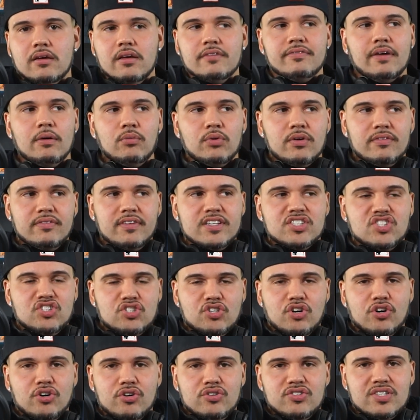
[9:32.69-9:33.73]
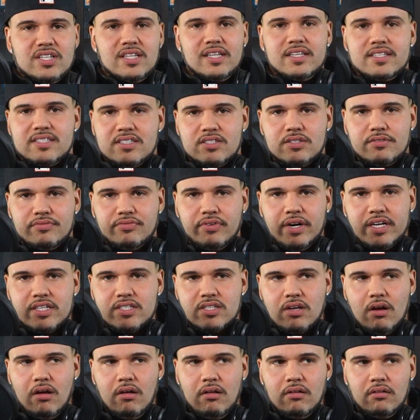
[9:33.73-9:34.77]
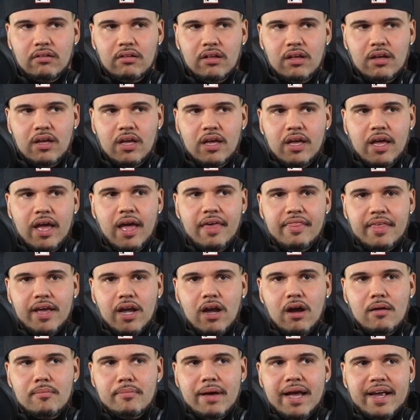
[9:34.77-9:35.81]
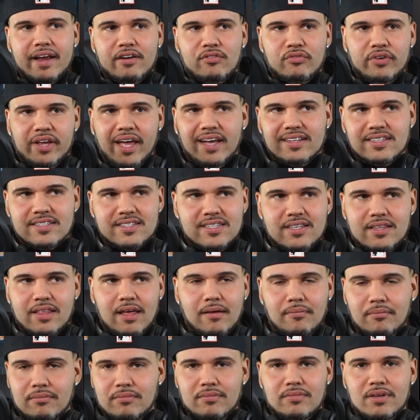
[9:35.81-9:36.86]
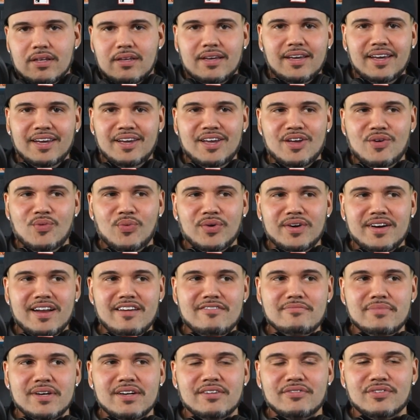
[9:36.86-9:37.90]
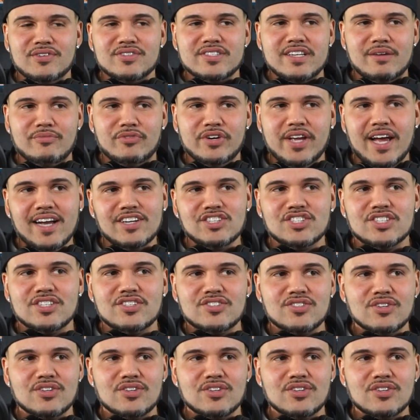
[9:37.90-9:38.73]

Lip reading: If I would have listened to hers and listened to Frank's Gall and then come back and reacted to them, it wouldn't have been the first time reaction.